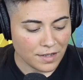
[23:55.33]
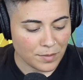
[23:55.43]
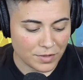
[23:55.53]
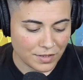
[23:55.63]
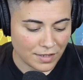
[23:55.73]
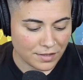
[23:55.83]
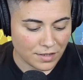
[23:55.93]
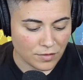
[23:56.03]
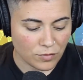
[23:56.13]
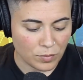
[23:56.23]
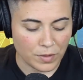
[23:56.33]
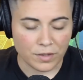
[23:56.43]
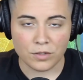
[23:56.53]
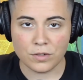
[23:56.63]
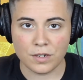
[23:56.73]
I'm sensitive,
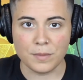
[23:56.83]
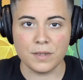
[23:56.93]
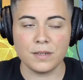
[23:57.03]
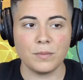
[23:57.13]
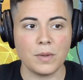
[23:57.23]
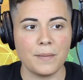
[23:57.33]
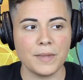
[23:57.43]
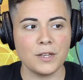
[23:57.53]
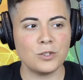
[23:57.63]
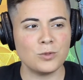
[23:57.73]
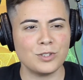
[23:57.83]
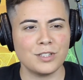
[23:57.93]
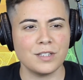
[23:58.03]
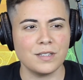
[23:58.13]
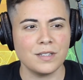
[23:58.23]
but you know what I mean? I'm not used
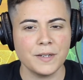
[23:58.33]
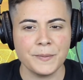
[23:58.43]
to